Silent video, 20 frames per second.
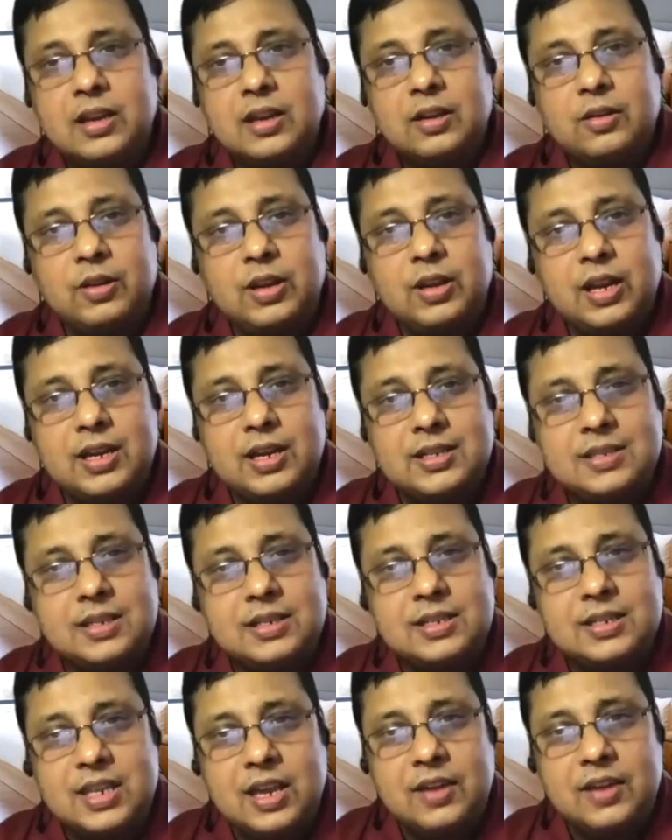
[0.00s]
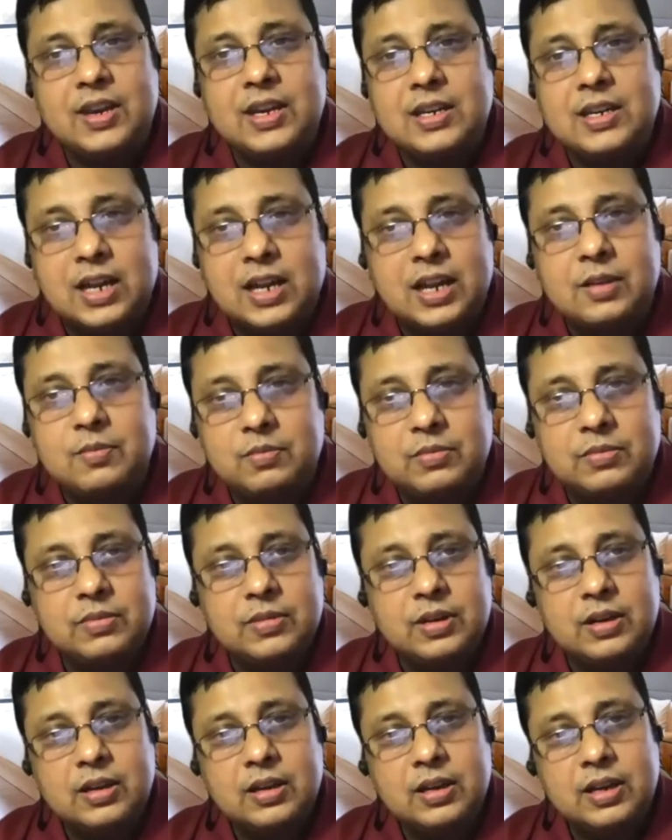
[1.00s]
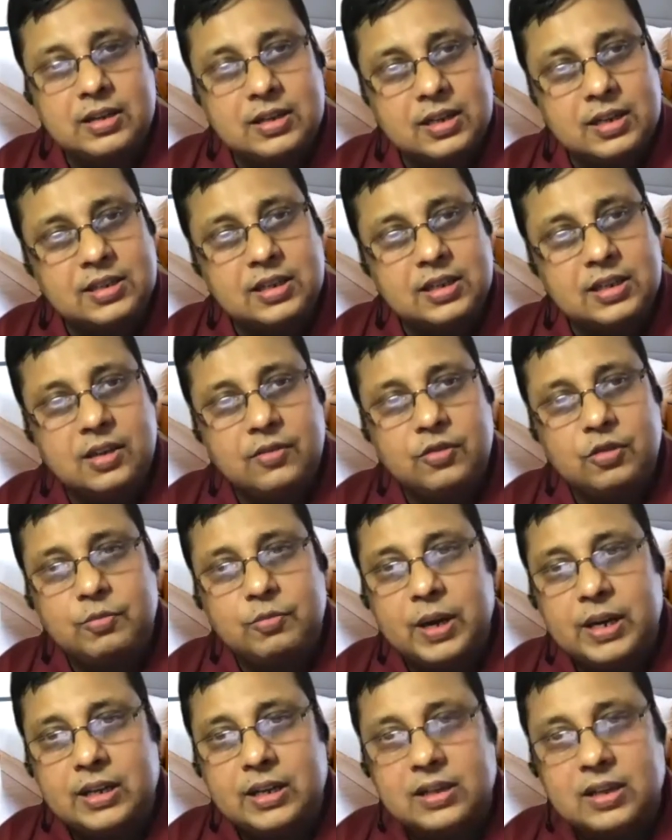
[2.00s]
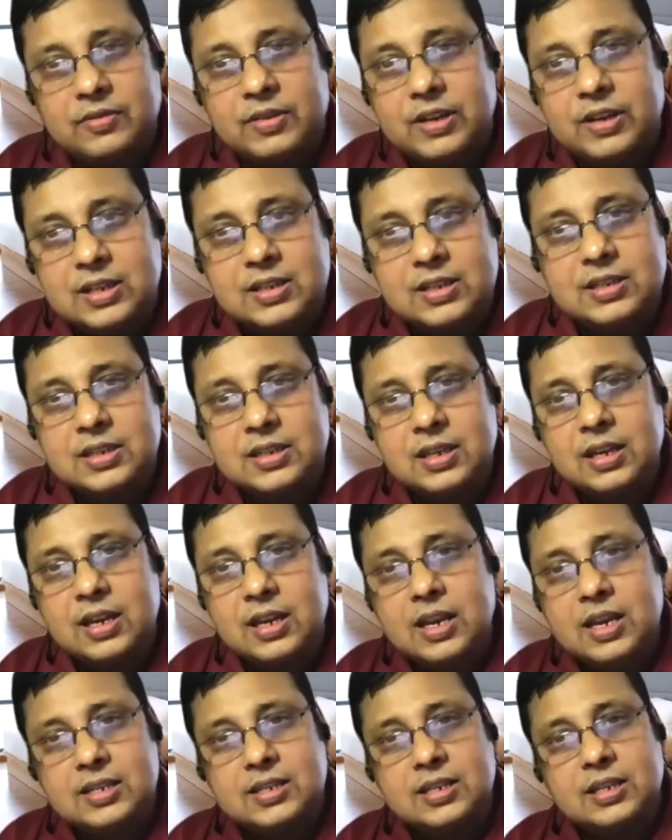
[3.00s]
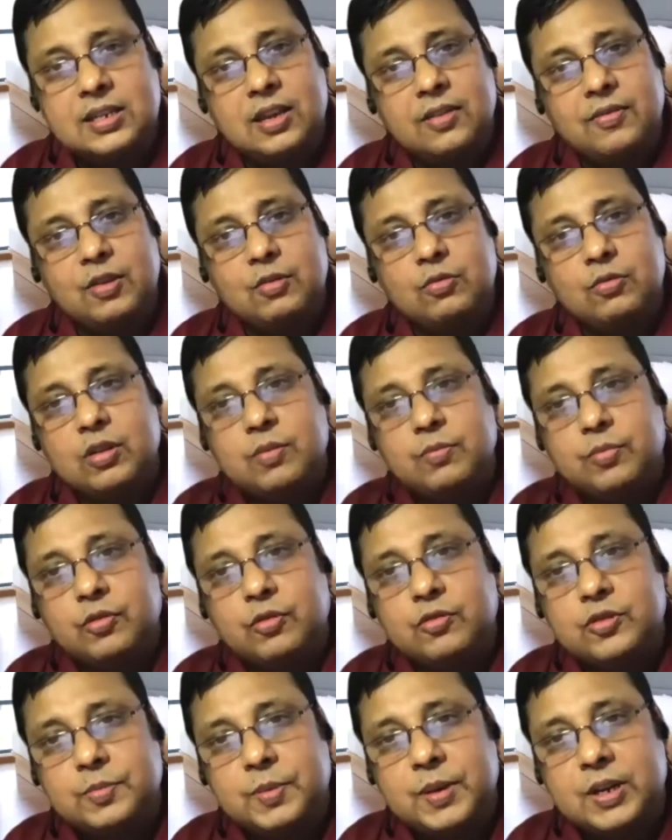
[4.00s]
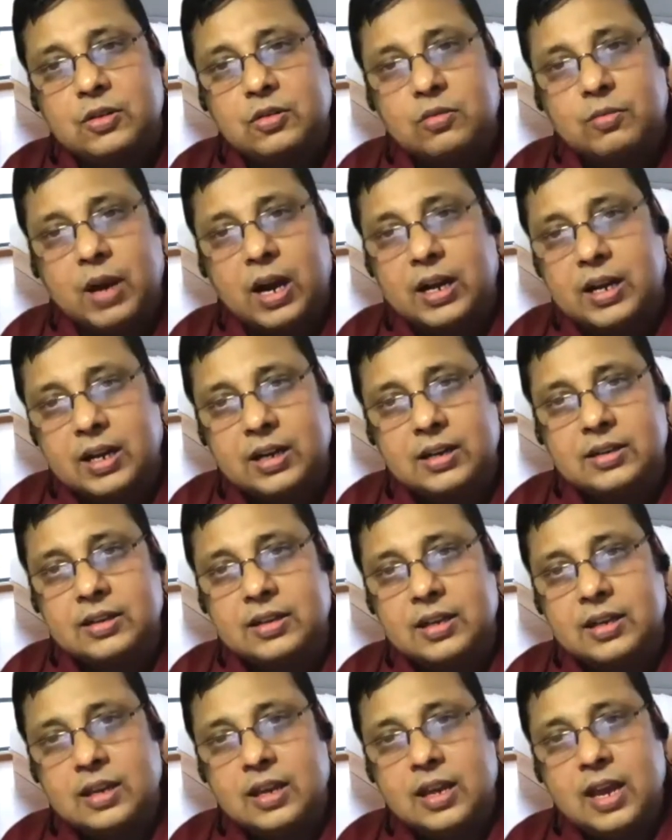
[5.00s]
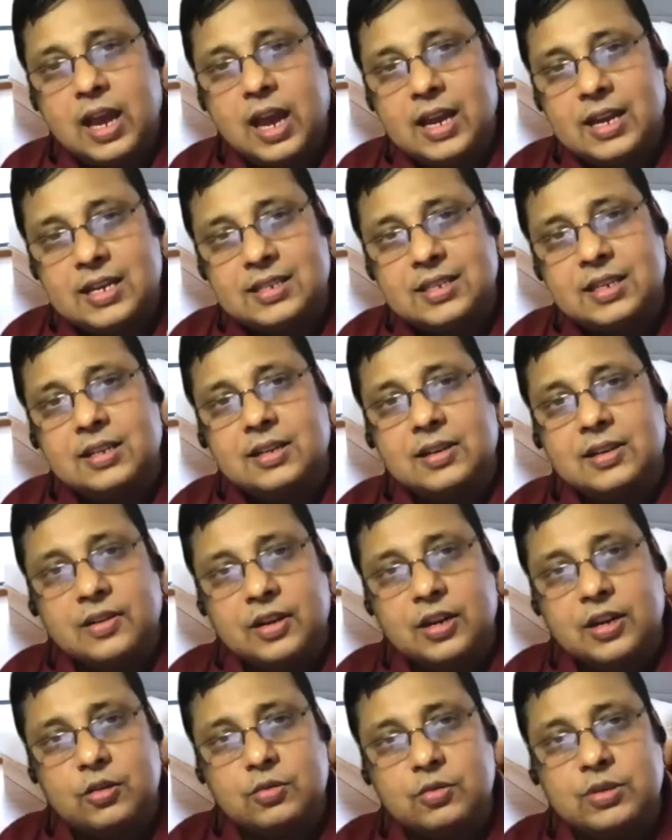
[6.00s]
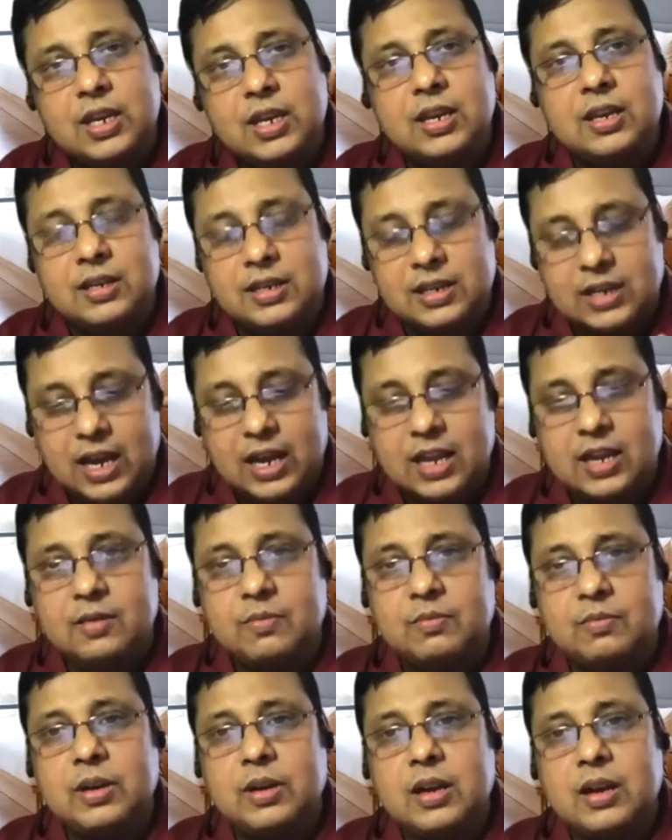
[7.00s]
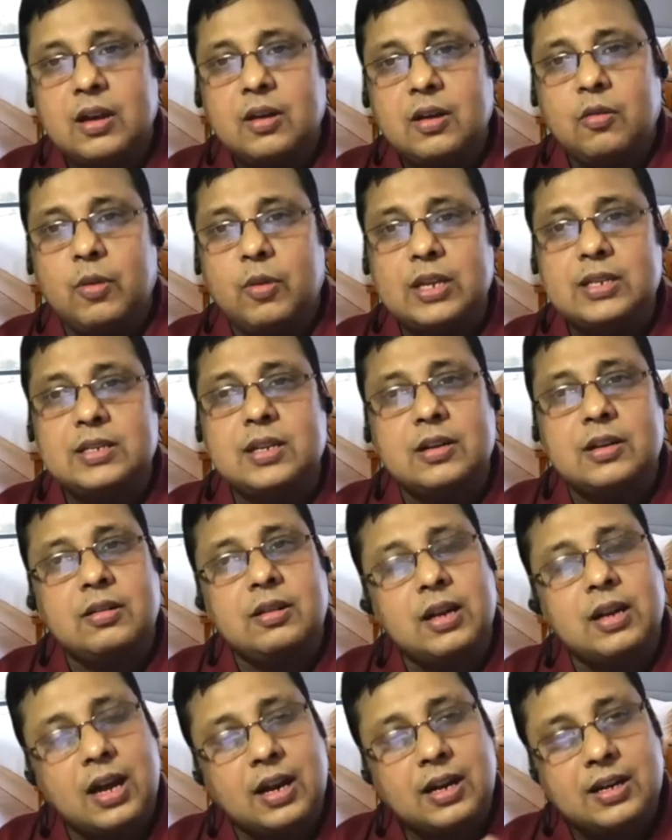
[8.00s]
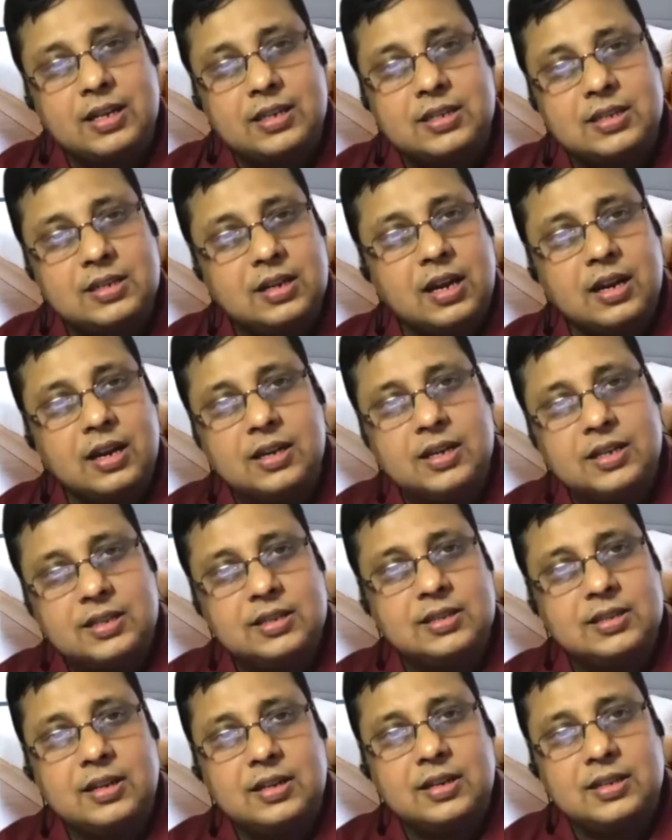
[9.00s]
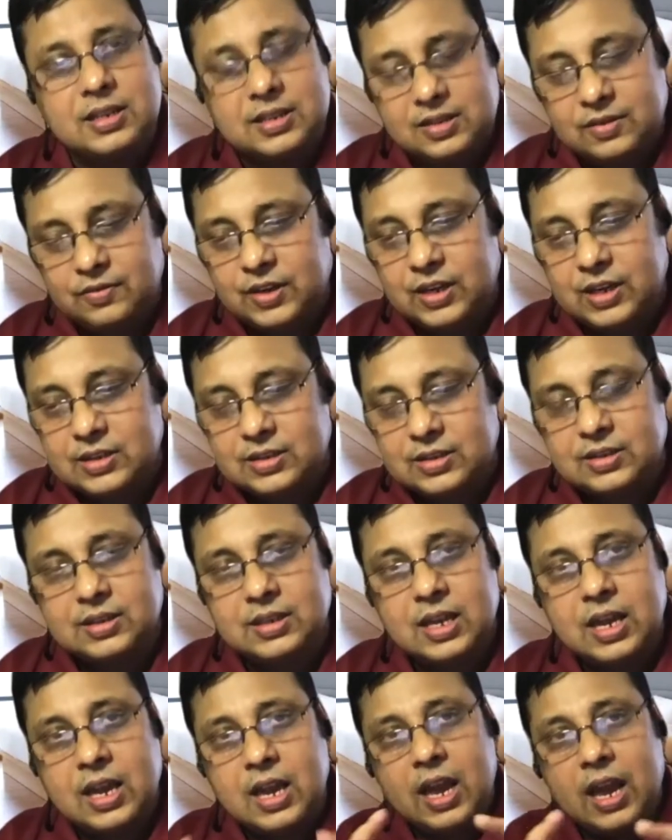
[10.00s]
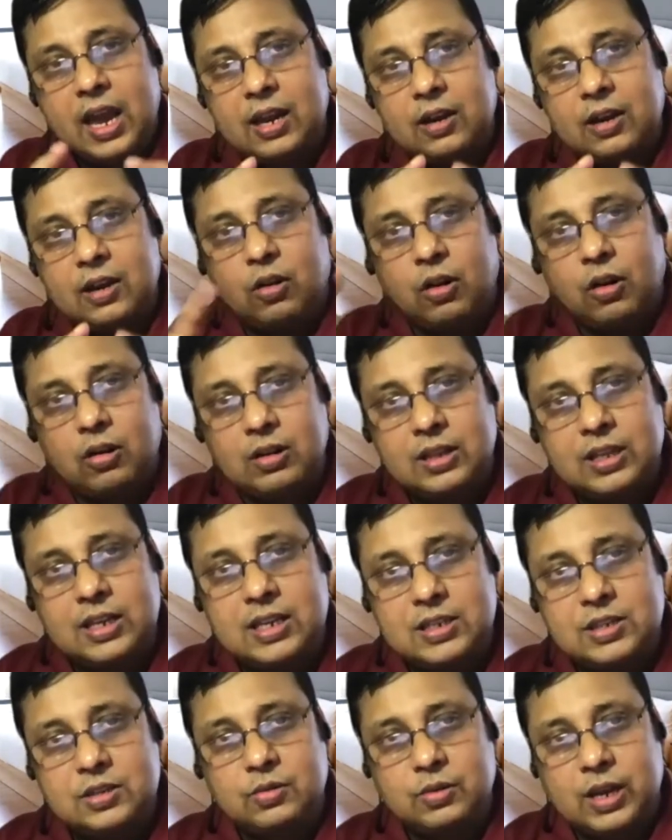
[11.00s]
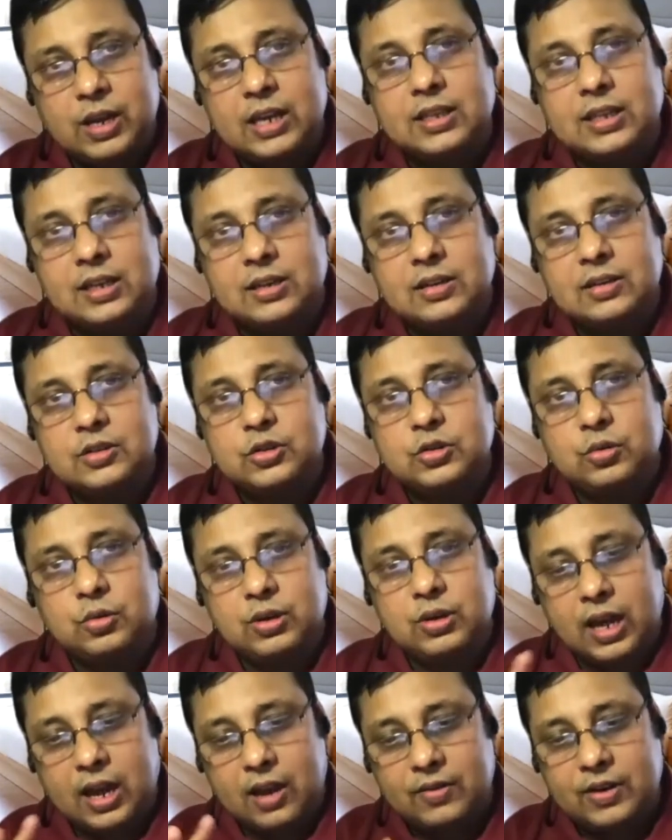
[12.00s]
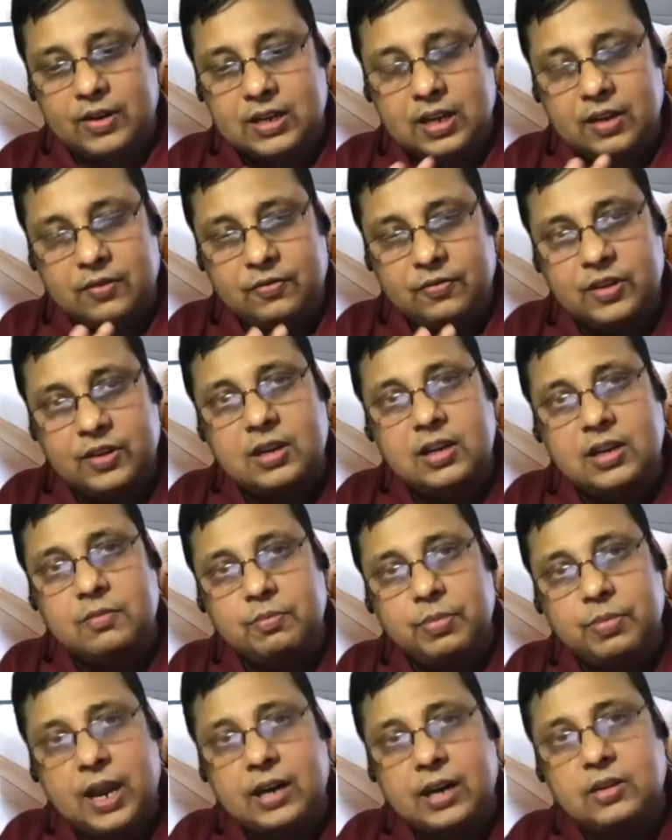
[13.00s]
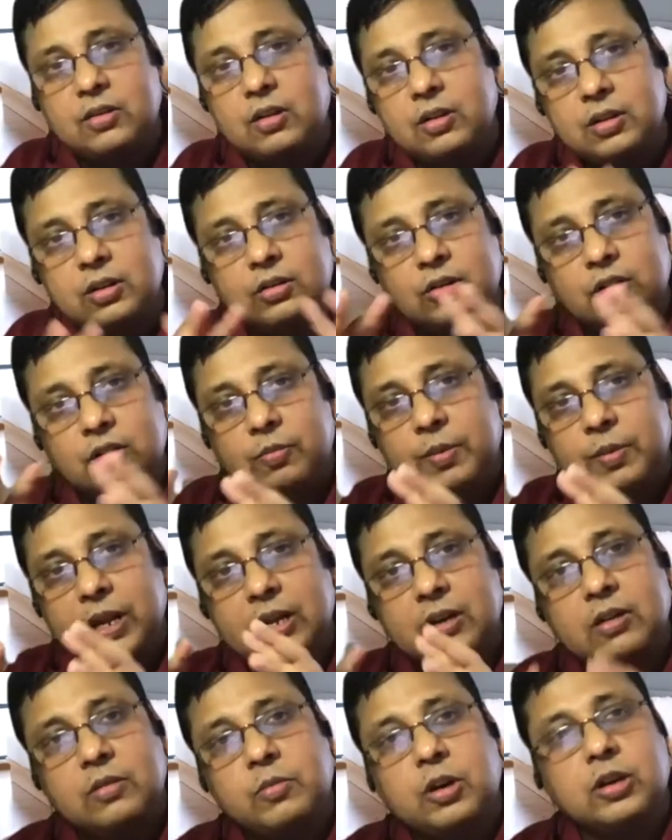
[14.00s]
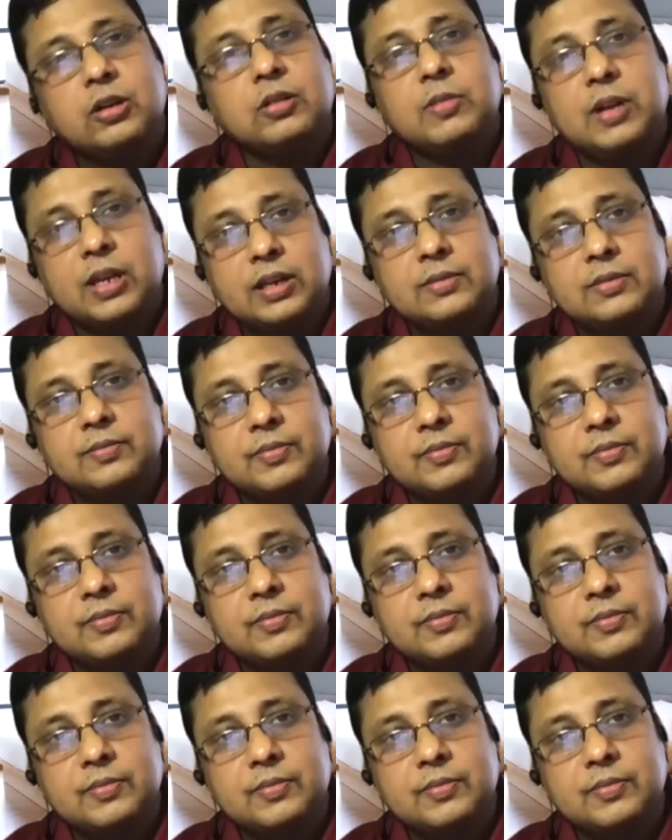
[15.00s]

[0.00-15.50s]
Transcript: Okay. Is it saving time? Does it give you better governance? Is it giving you improved speed to market? And is it reducing time wasted on unnecessary justifications? And all these together should have a definite impact on your top line or bottom line,